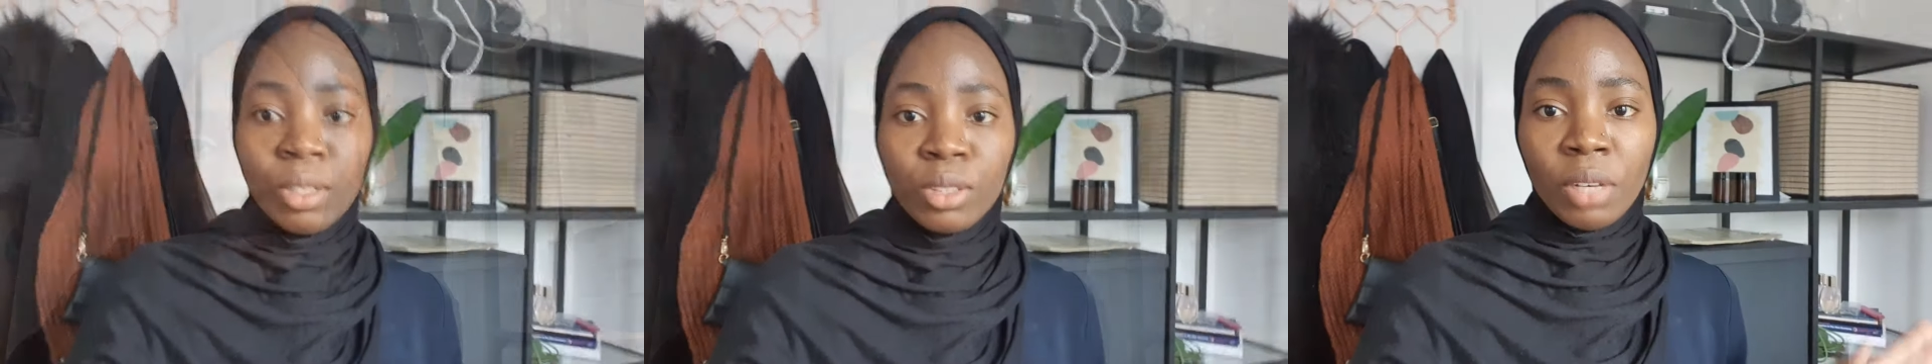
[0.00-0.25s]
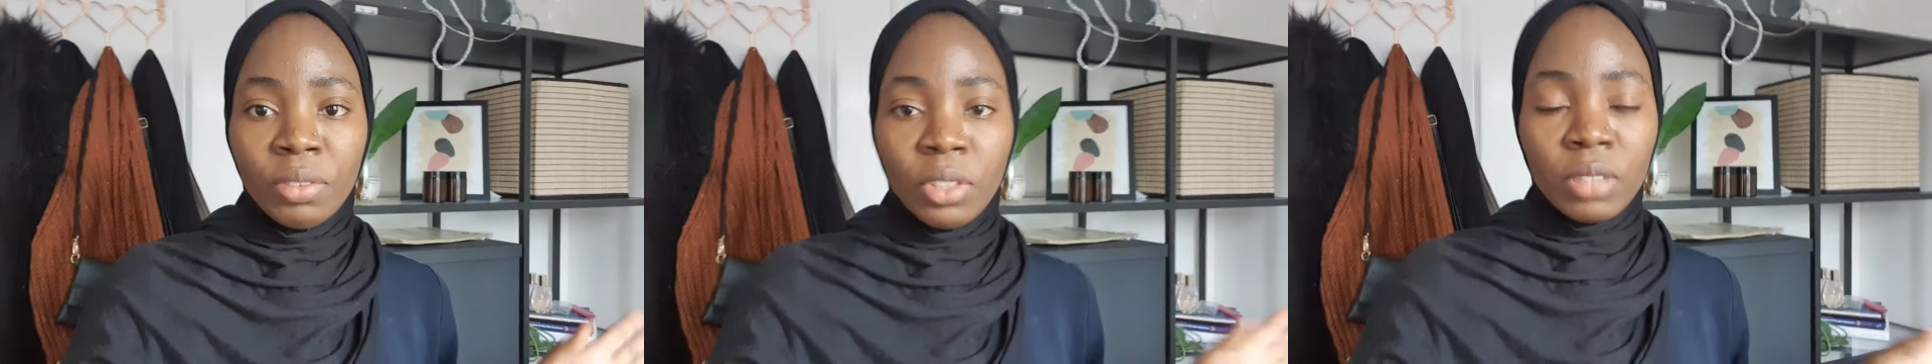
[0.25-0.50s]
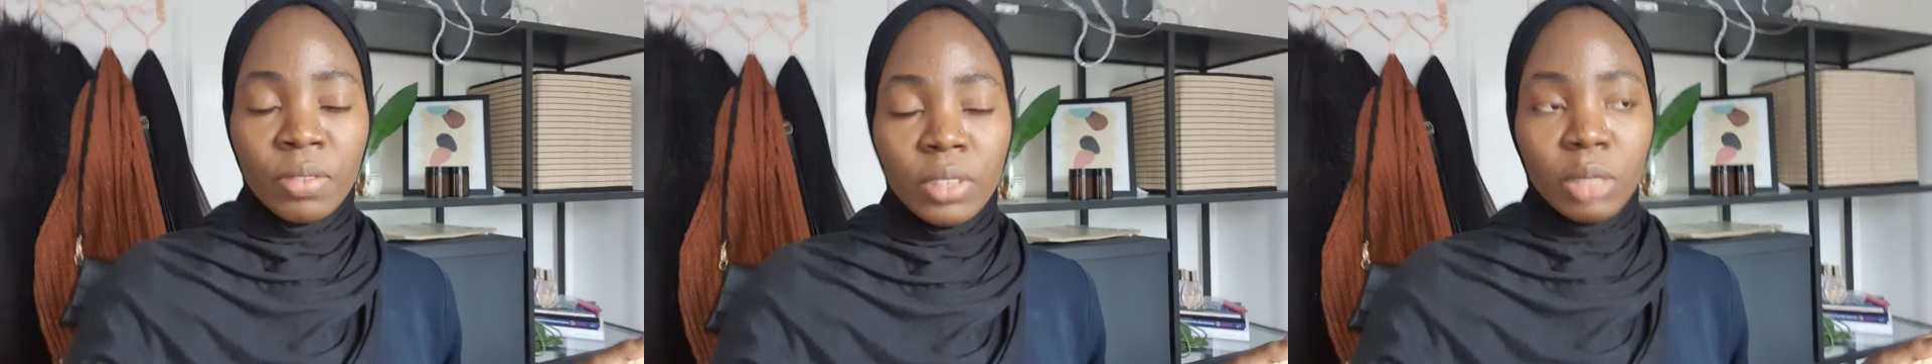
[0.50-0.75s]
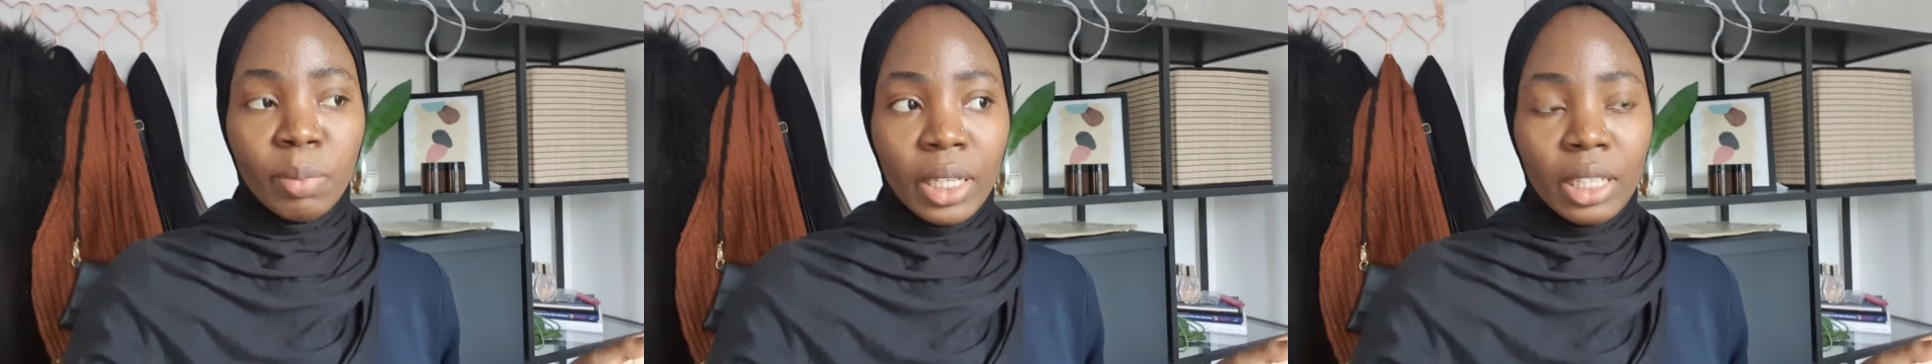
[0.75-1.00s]
So I've just
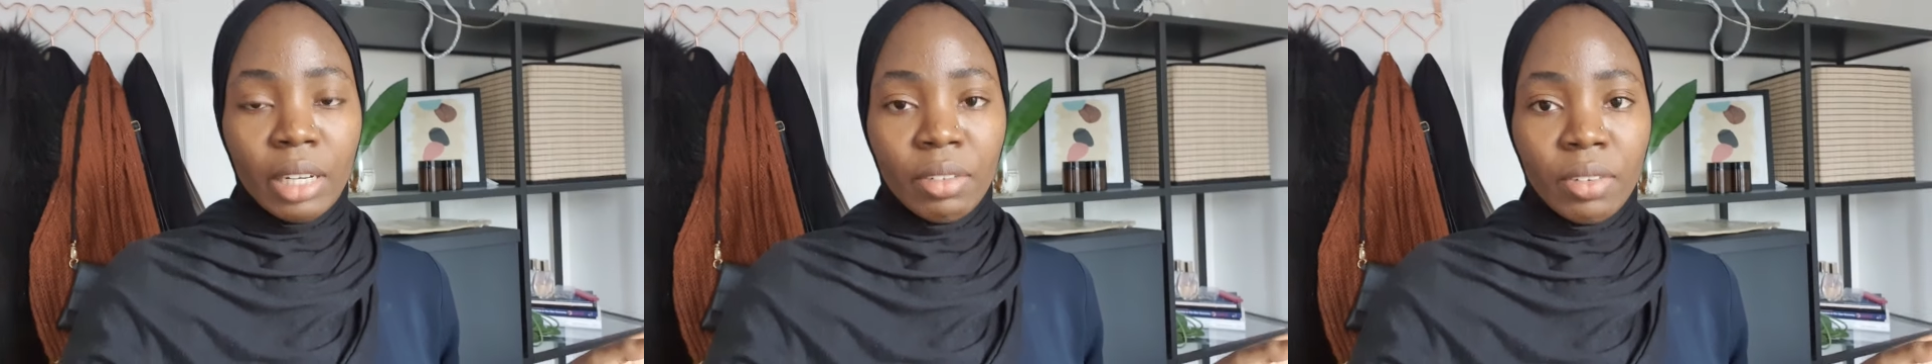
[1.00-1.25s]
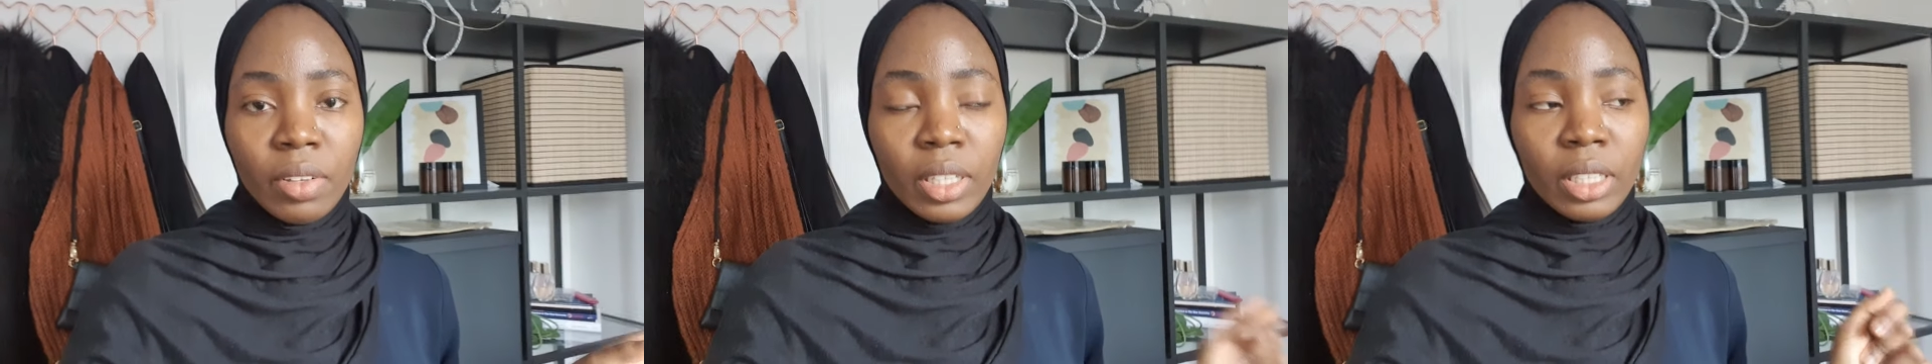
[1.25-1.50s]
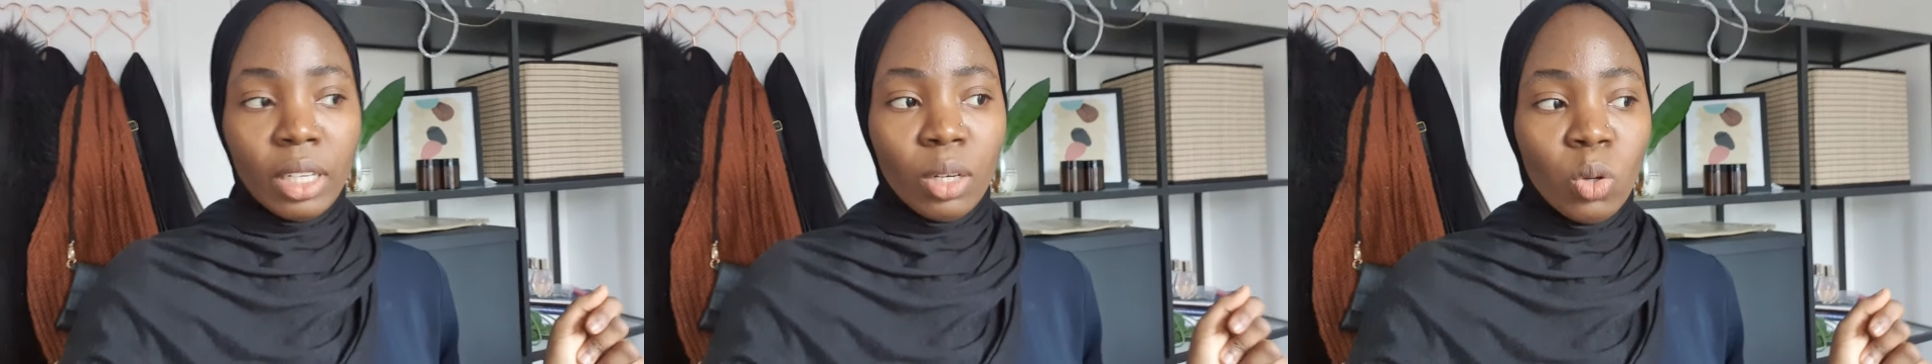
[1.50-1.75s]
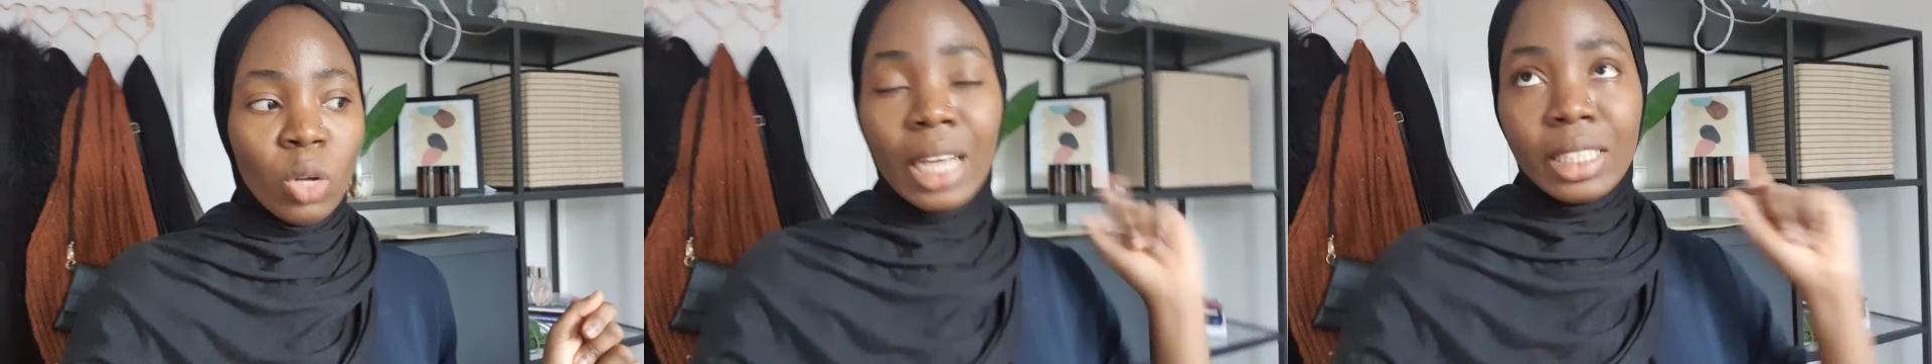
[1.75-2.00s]
finished packing everything
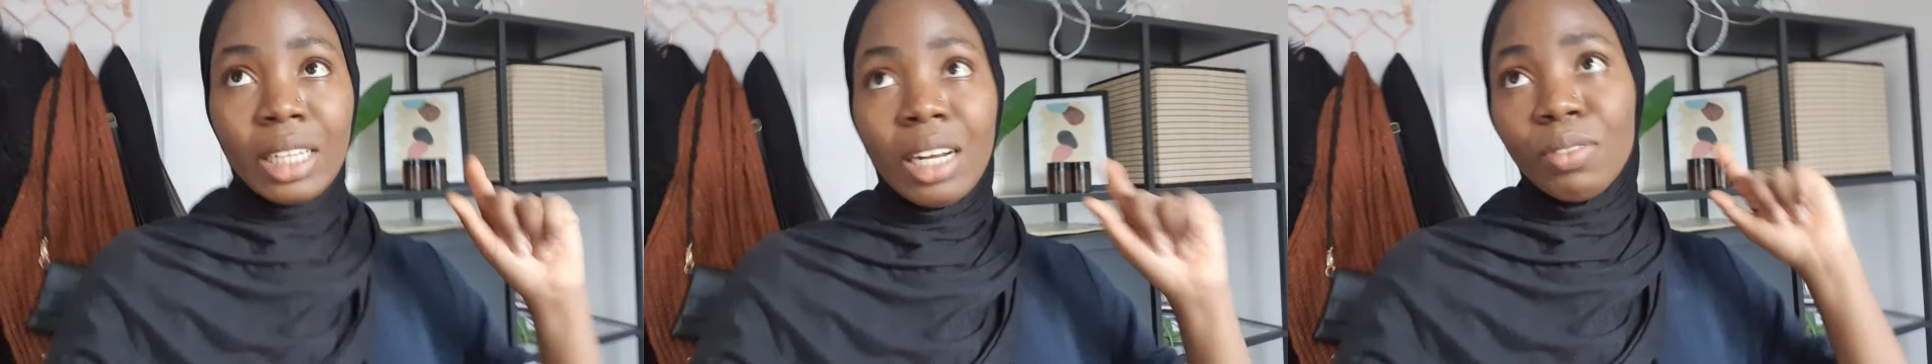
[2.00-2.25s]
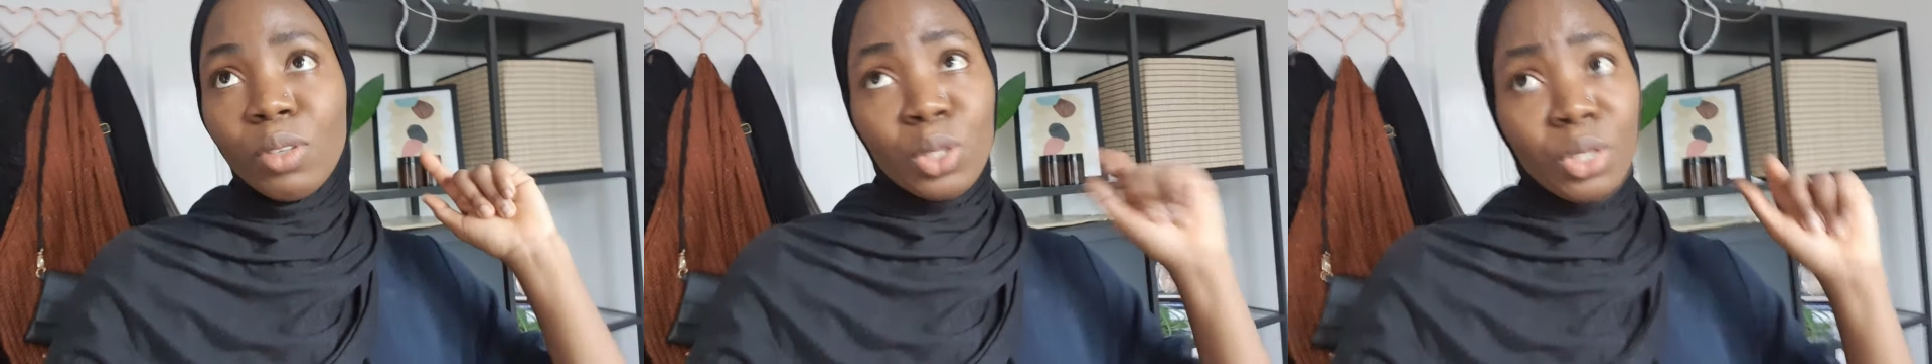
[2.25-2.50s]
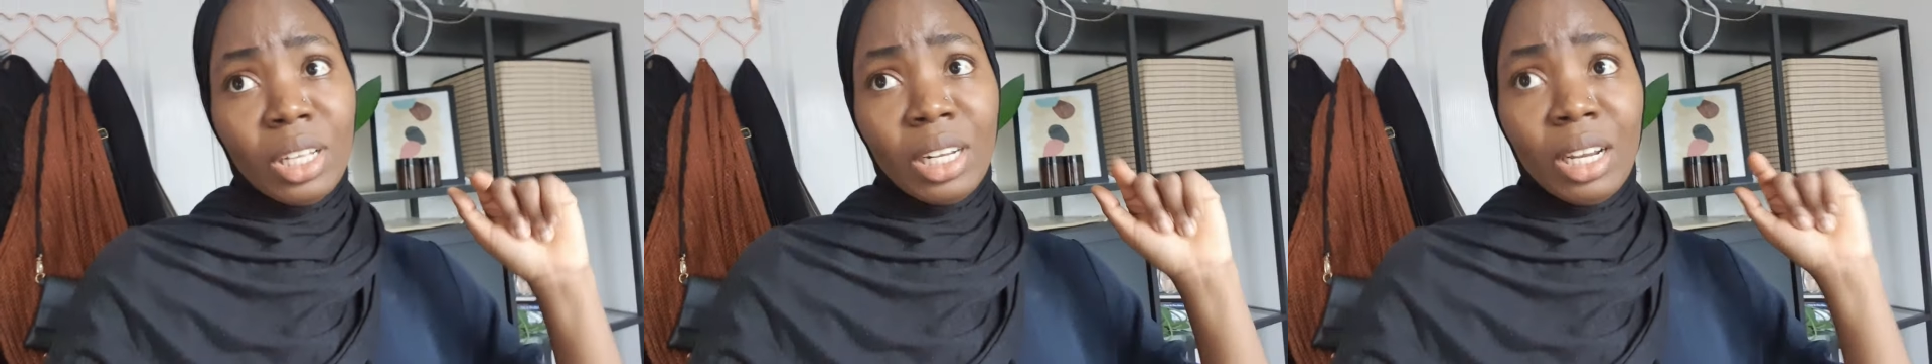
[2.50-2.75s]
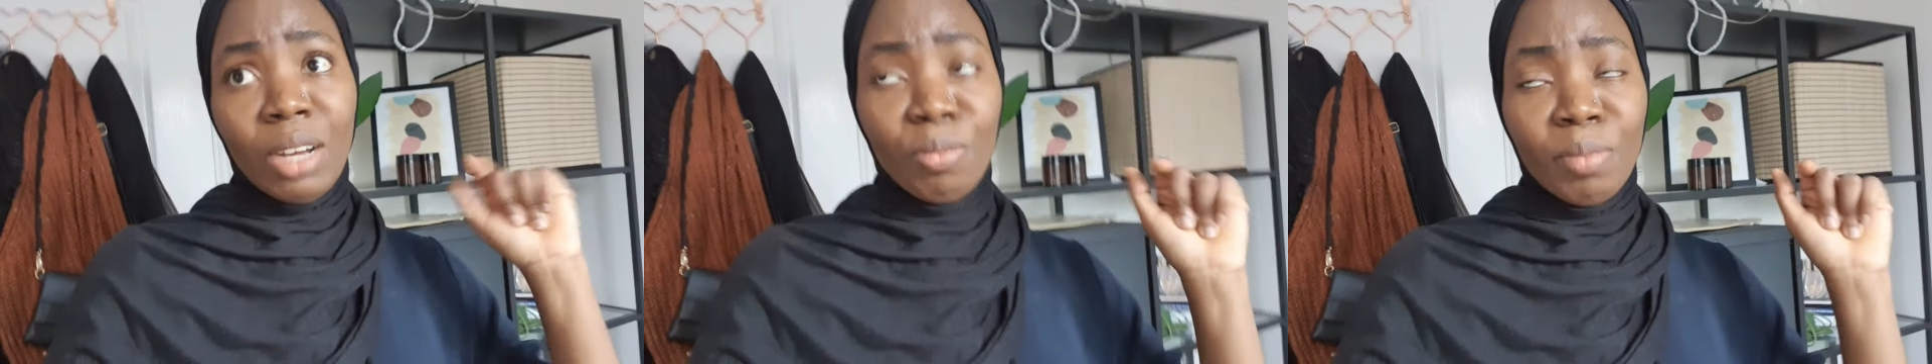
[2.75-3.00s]
now. I still have not
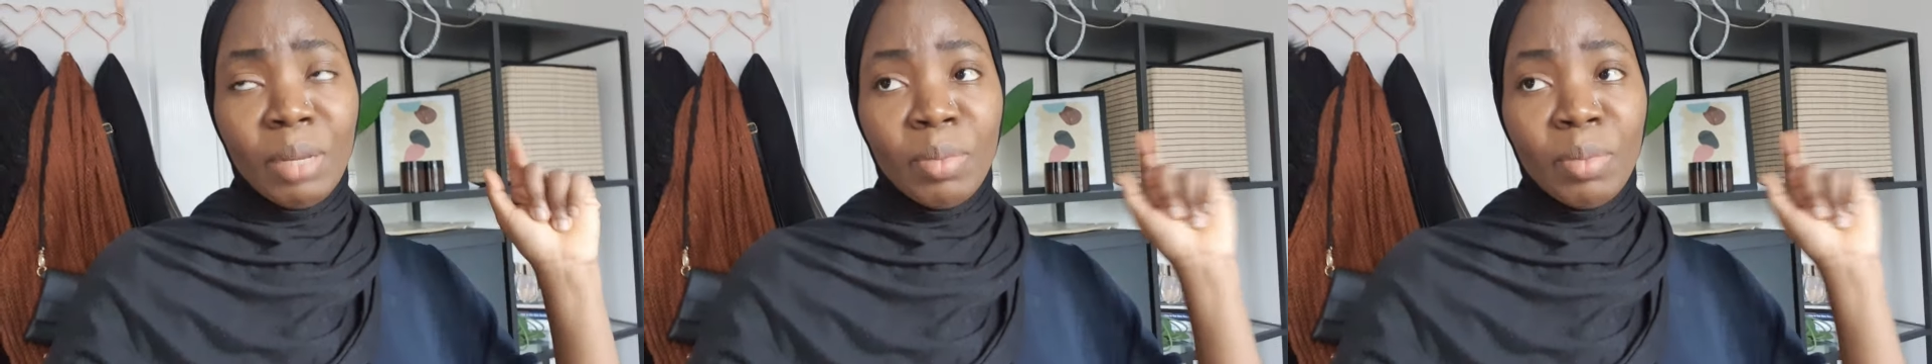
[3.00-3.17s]
sorted out